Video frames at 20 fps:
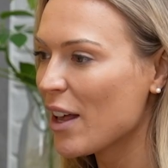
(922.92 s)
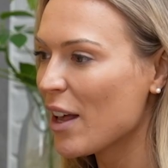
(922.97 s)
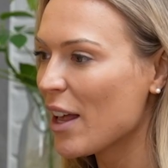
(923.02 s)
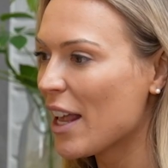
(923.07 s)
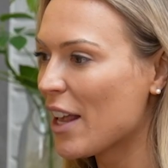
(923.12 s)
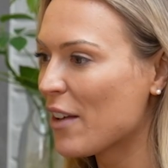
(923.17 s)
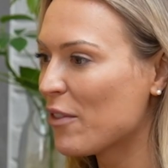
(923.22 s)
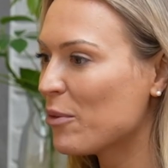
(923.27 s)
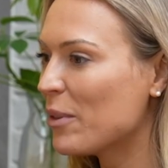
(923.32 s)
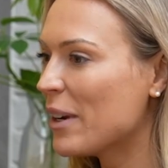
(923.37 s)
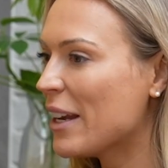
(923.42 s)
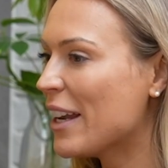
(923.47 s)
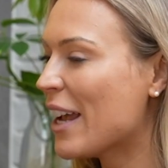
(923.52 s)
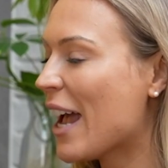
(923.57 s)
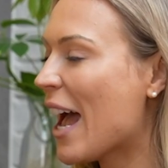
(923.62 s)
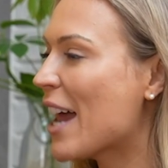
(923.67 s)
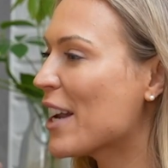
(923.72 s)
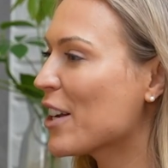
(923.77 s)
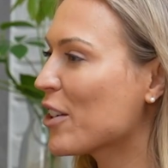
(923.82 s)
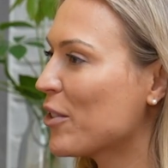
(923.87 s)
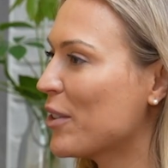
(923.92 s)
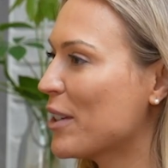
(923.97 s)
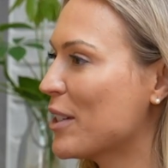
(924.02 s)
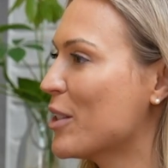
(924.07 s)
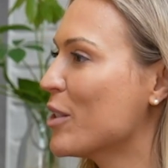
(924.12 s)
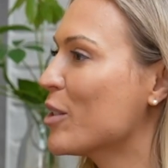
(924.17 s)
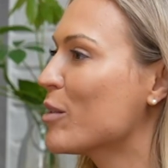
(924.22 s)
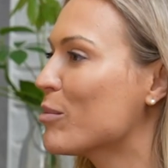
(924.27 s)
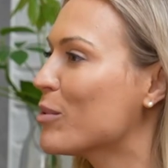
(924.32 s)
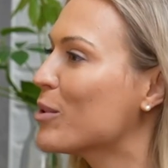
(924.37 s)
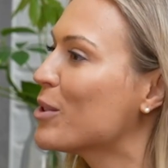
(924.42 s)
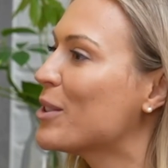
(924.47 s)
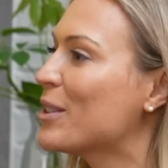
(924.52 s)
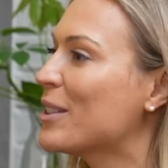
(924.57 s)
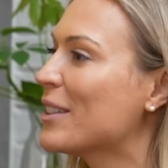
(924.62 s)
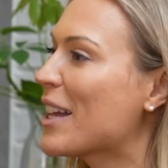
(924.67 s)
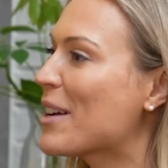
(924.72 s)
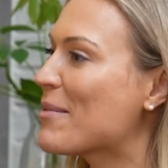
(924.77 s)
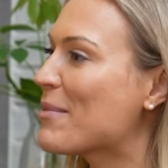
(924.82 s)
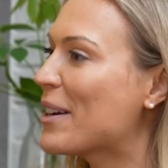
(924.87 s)
If we had a crystal
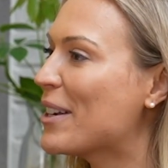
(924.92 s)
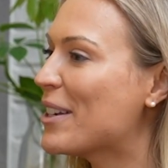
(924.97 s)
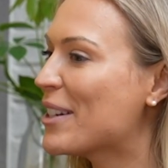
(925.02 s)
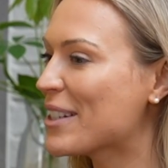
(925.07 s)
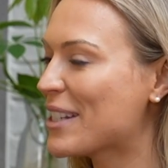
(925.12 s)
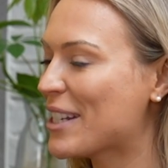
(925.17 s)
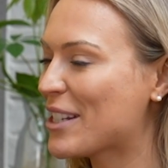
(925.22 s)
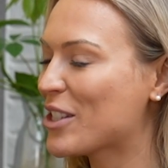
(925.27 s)
ball and we looked